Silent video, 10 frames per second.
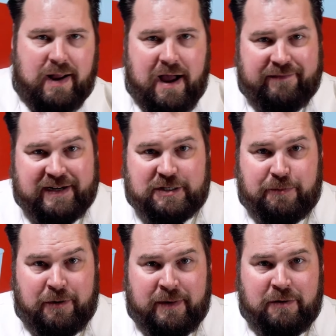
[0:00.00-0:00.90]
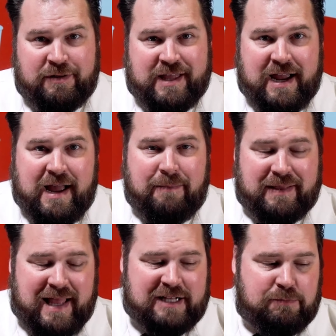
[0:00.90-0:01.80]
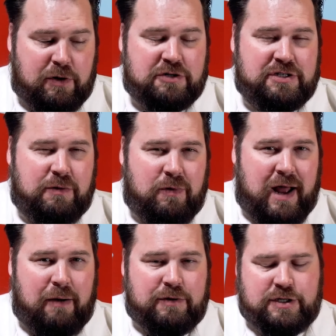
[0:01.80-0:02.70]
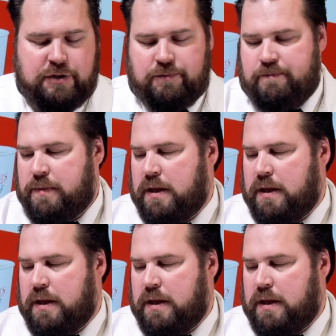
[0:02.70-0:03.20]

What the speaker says: I haven't experimented with that yet, but that's personally what I would do.